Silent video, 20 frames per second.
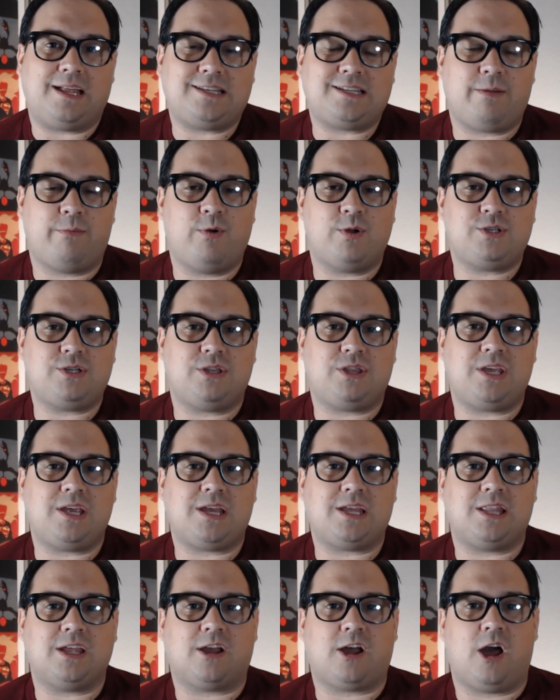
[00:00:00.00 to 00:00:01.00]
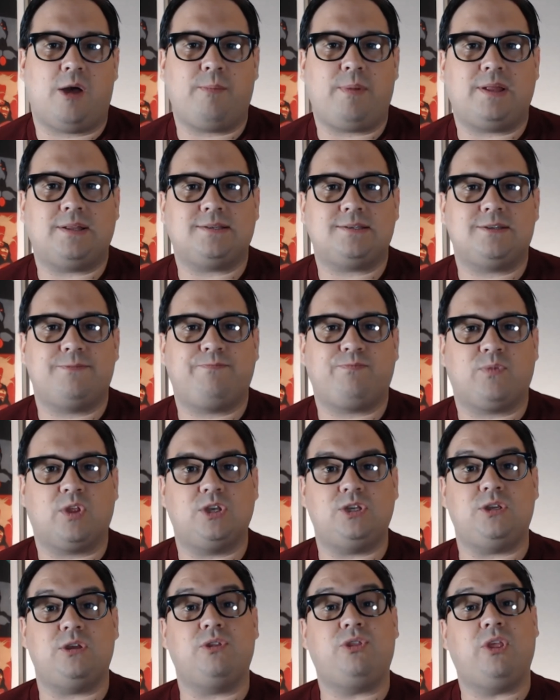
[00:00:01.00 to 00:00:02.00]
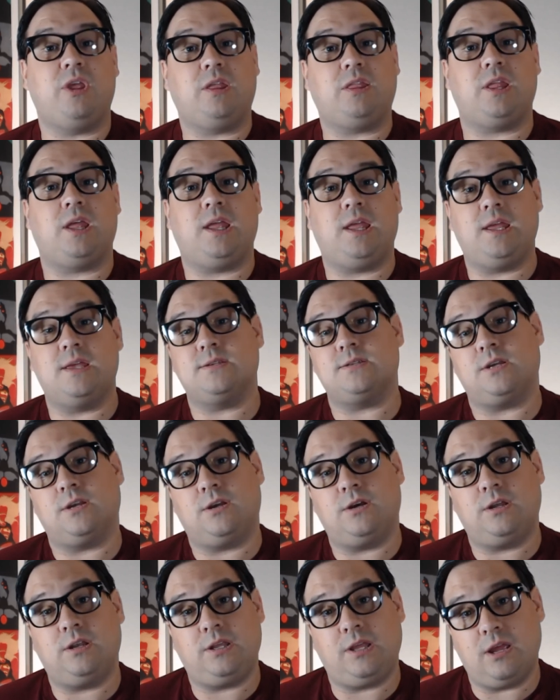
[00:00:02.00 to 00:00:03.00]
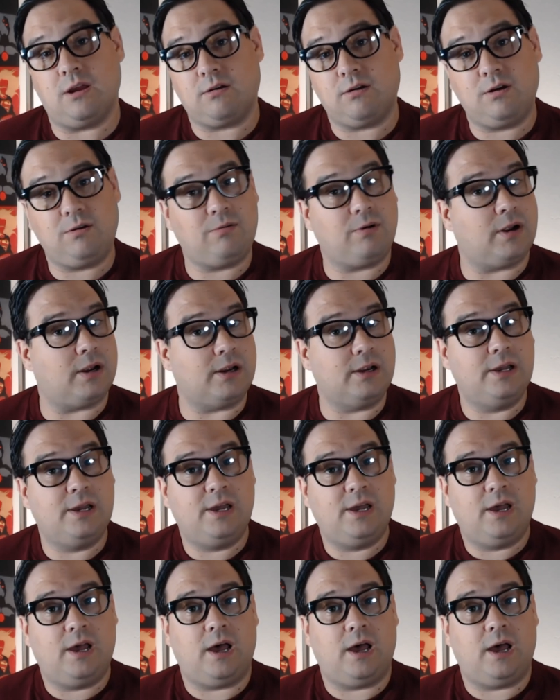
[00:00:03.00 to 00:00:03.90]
Tell me what you think in the comments. Do you think that he is a good hero or